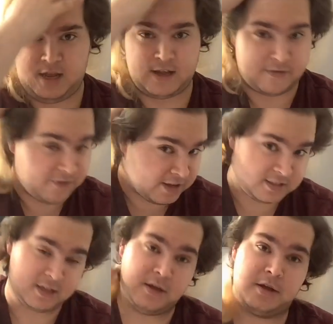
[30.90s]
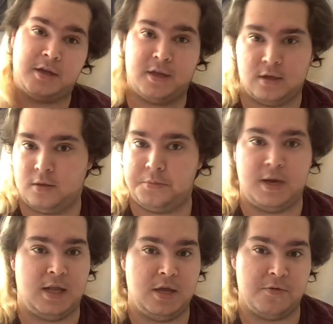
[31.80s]
Fancy
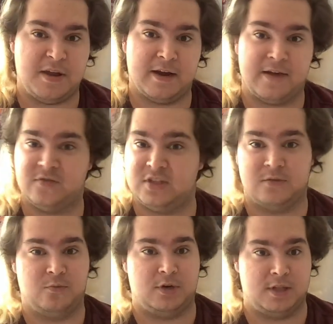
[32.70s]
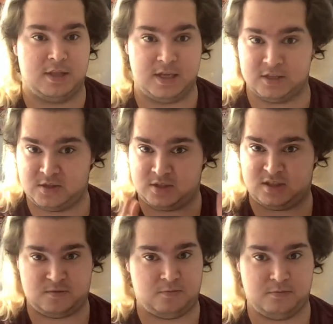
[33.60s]
meeting you here. I haven't done one of
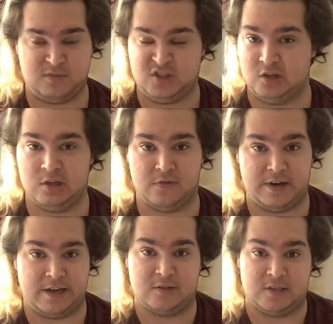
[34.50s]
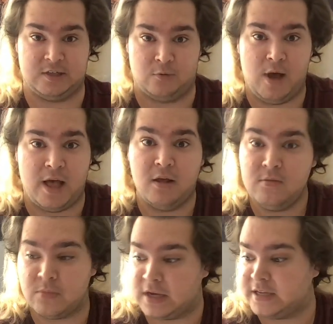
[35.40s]
these solo videos in a while,
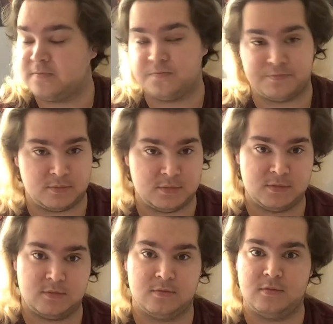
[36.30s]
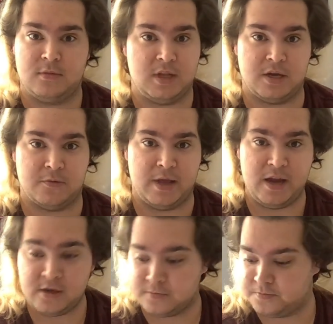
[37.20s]
but here we
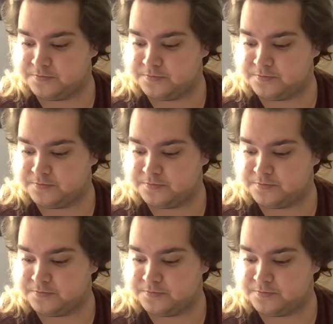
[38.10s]
are.